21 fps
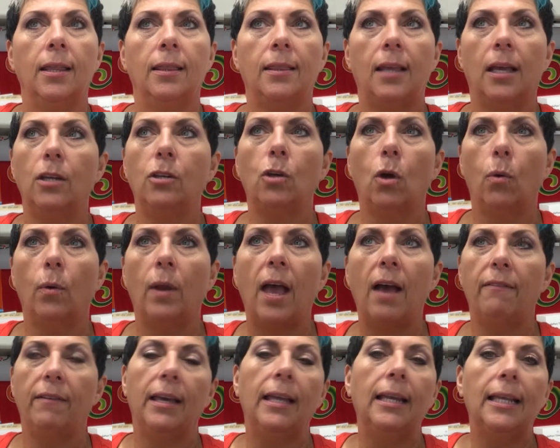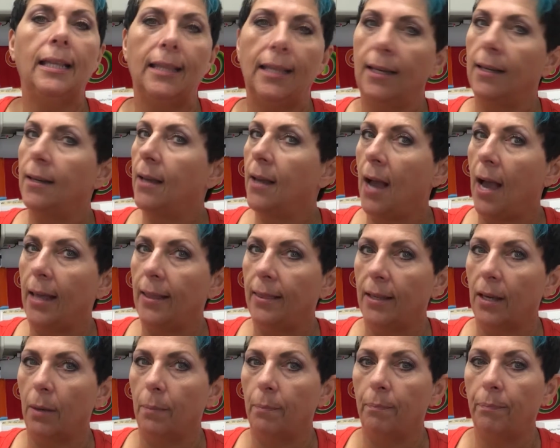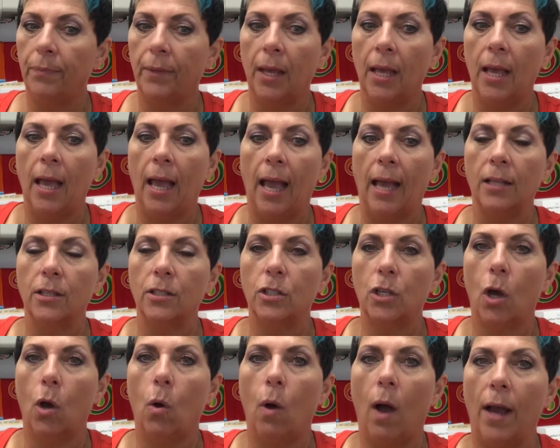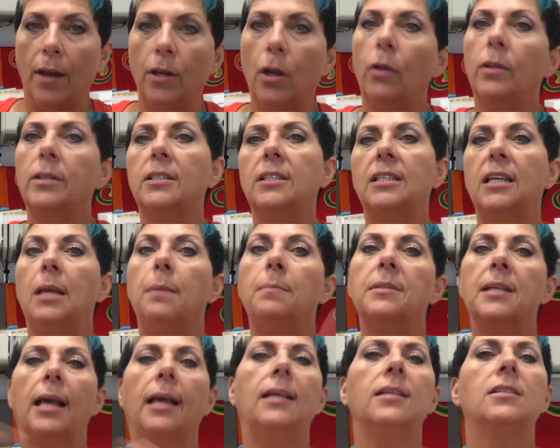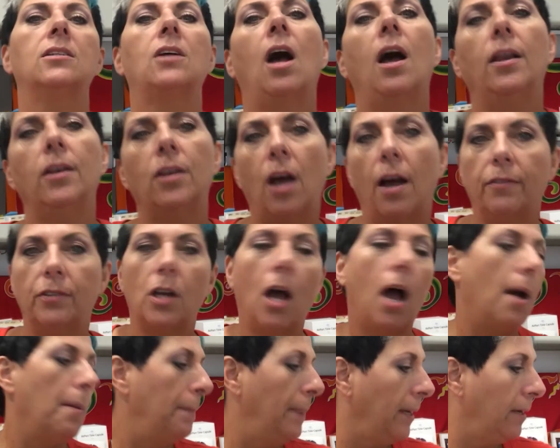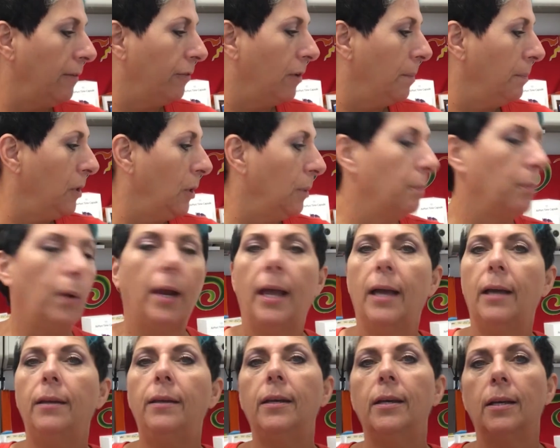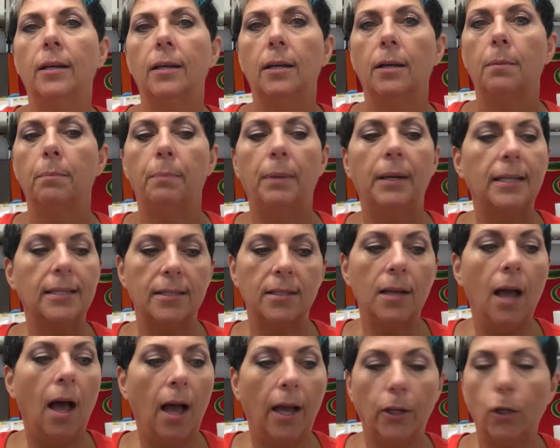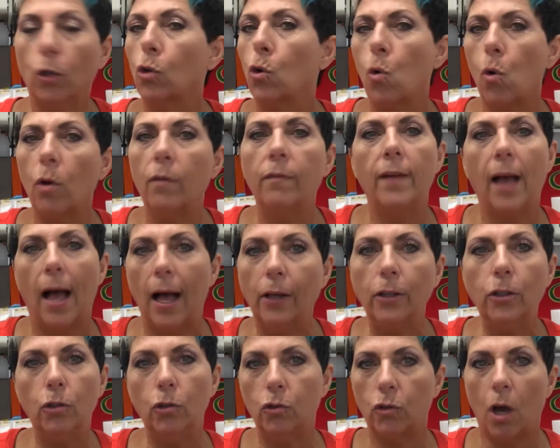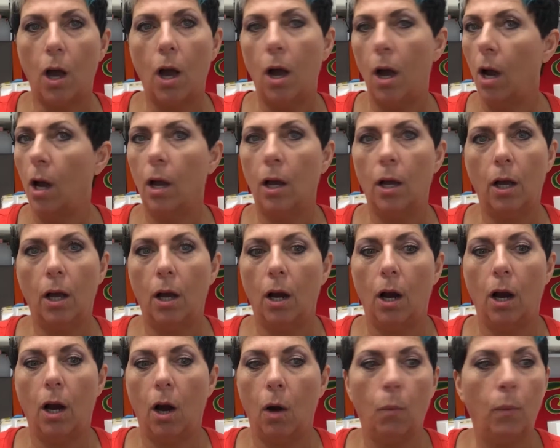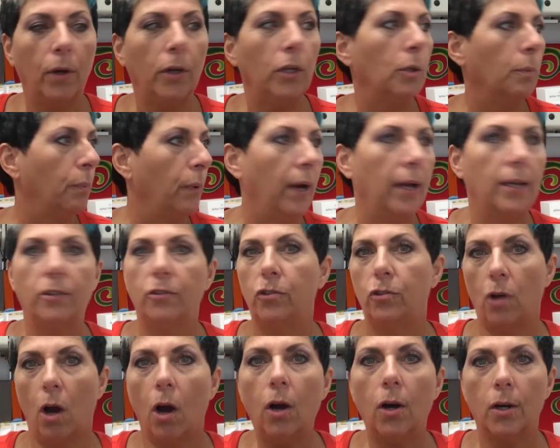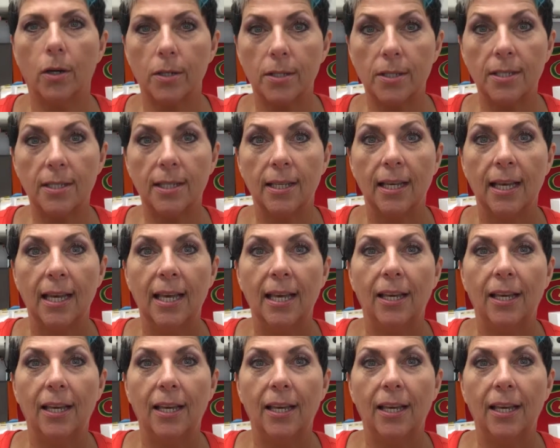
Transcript: They don't have anything to guide them. And so I know this seems like it's gotten off topic from your brand, but it's not. Your core values are where your brand starts.